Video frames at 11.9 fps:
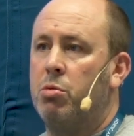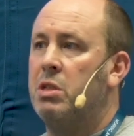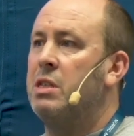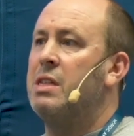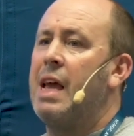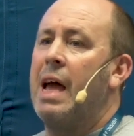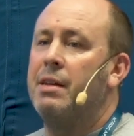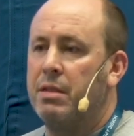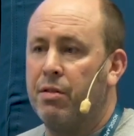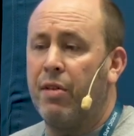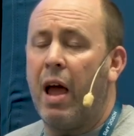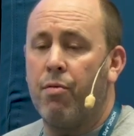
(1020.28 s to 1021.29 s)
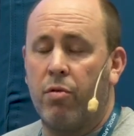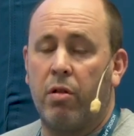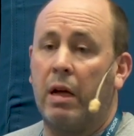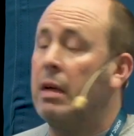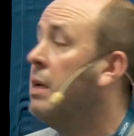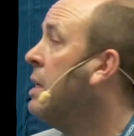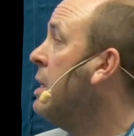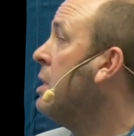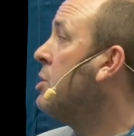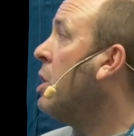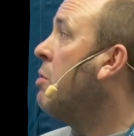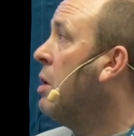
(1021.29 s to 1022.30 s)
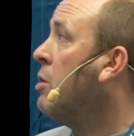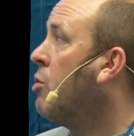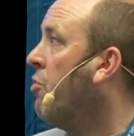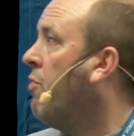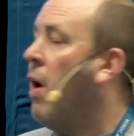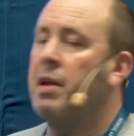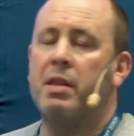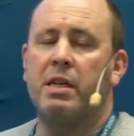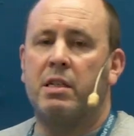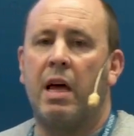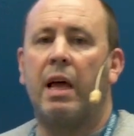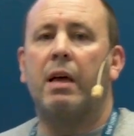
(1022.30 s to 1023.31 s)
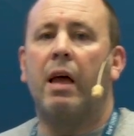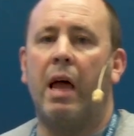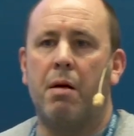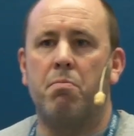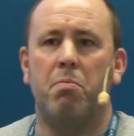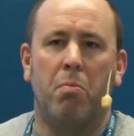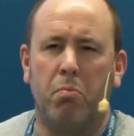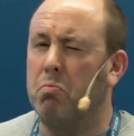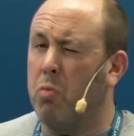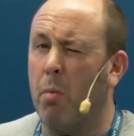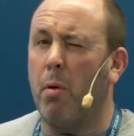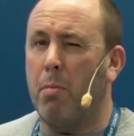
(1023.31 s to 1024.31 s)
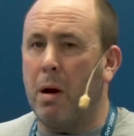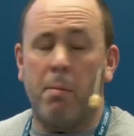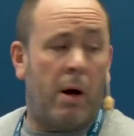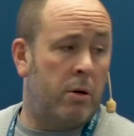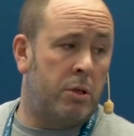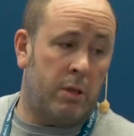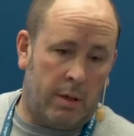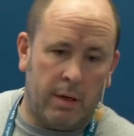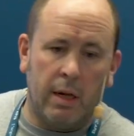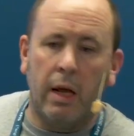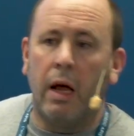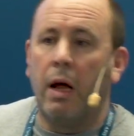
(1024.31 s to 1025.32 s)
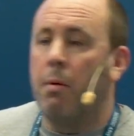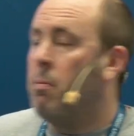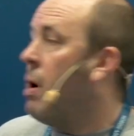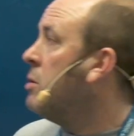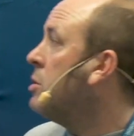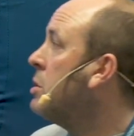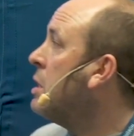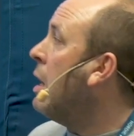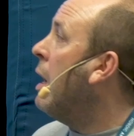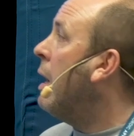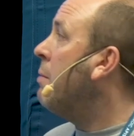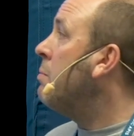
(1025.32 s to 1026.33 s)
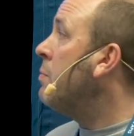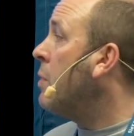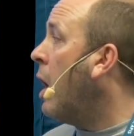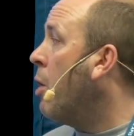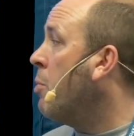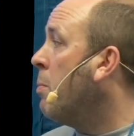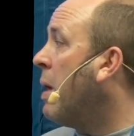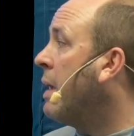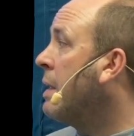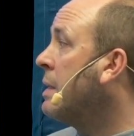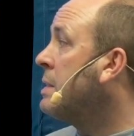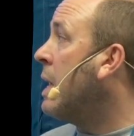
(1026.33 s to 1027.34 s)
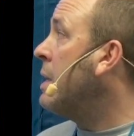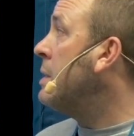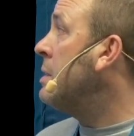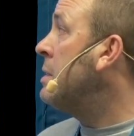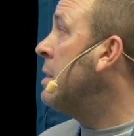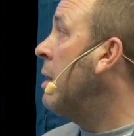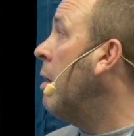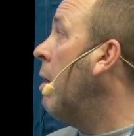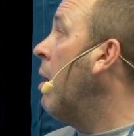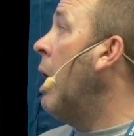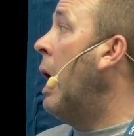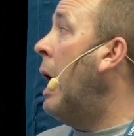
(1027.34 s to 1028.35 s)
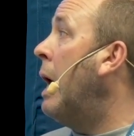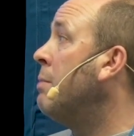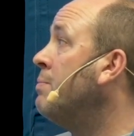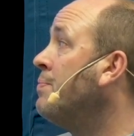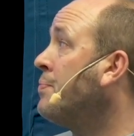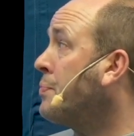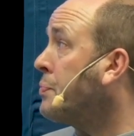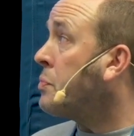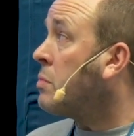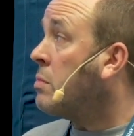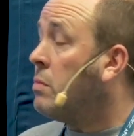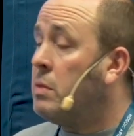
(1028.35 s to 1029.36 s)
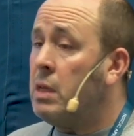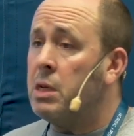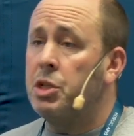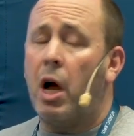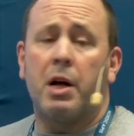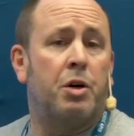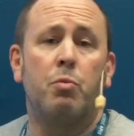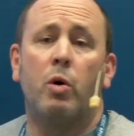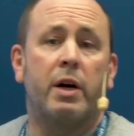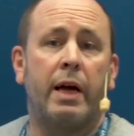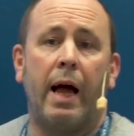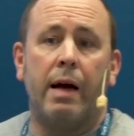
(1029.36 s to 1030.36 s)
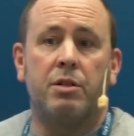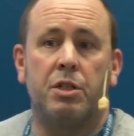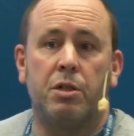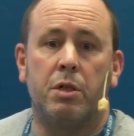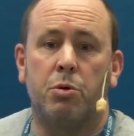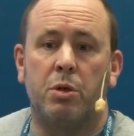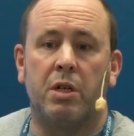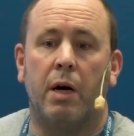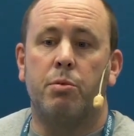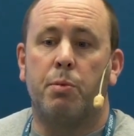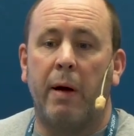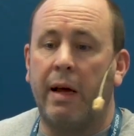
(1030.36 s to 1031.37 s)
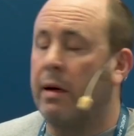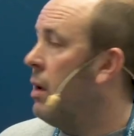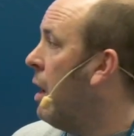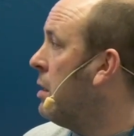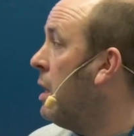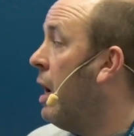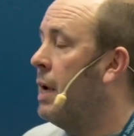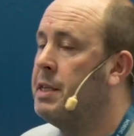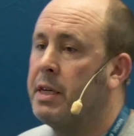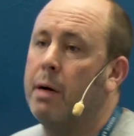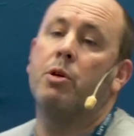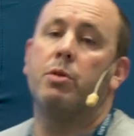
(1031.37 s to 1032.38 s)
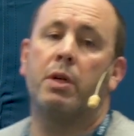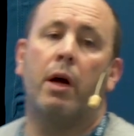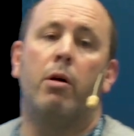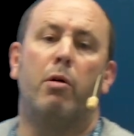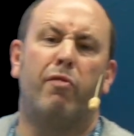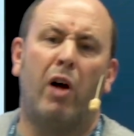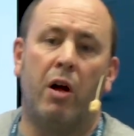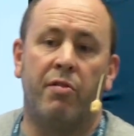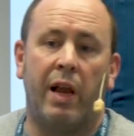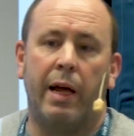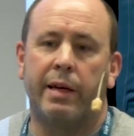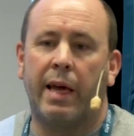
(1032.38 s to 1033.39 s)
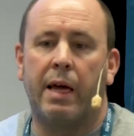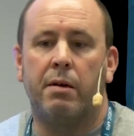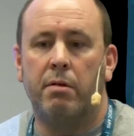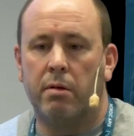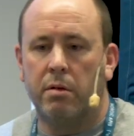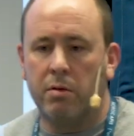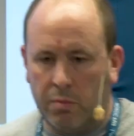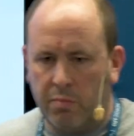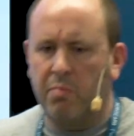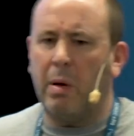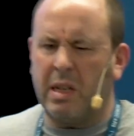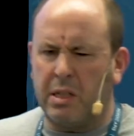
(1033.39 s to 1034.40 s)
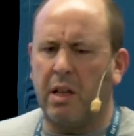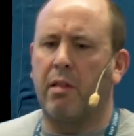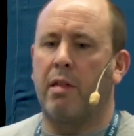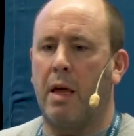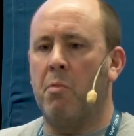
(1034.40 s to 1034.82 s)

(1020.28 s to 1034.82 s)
is at the end of everything. So you'll find this thing in probably most open banking standards. So I couldn't work out how to do this with Typespec. I ended up using overlay again. Basic theme